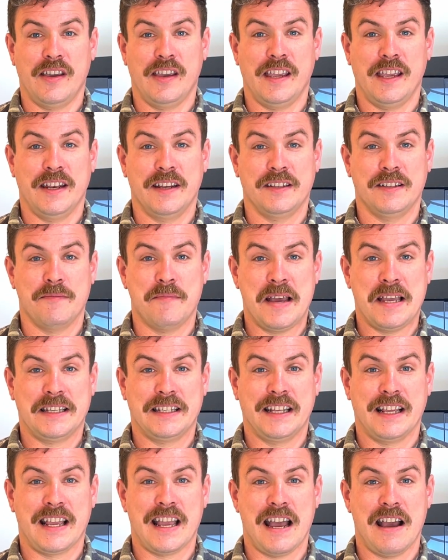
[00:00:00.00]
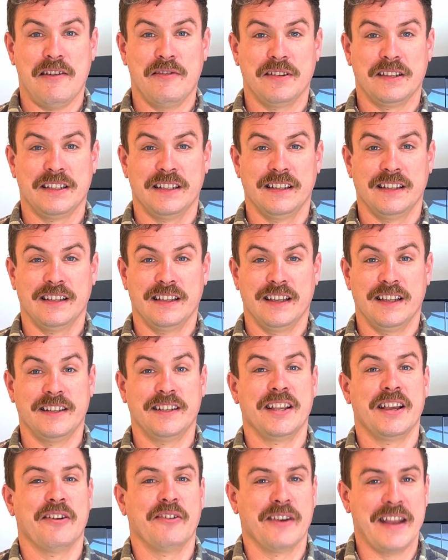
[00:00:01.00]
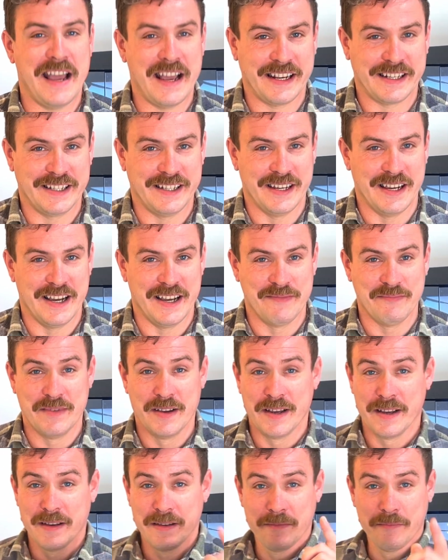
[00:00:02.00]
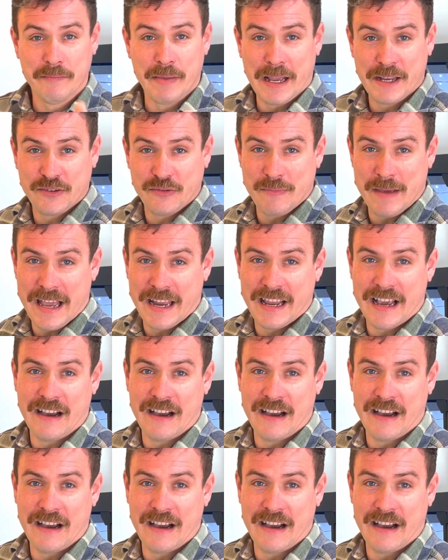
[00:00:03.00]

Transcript: in a domestic house. Until next time, Battery Man